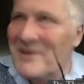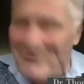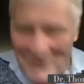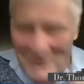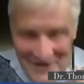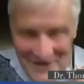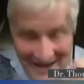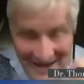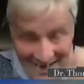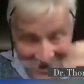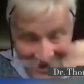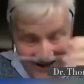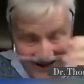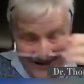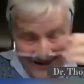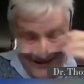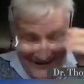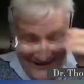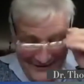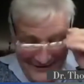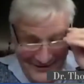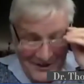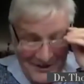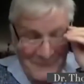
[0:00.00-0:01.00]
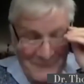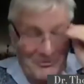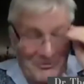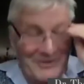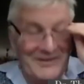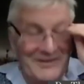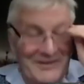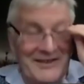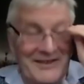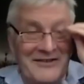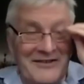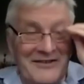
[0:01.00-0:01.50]
which I think was
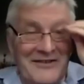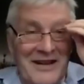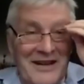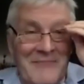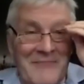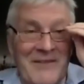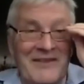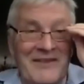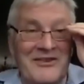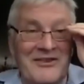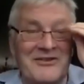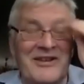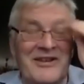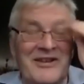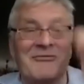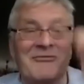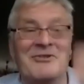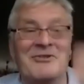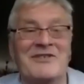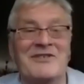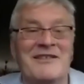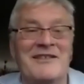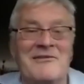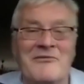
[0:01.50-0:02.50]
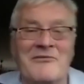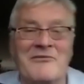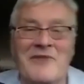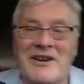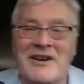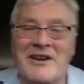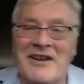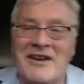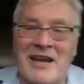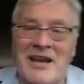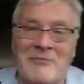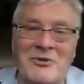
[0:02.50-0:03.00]
certainly a message I was
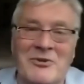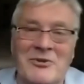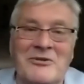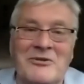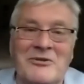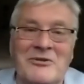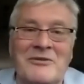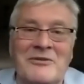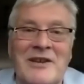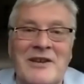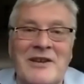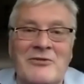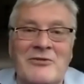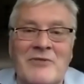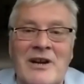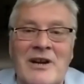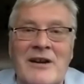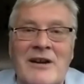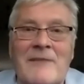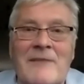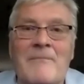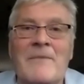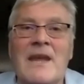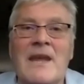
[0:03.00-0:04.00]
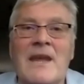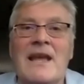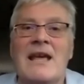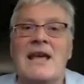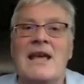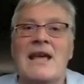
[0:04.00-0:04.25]
very happy to convey to her.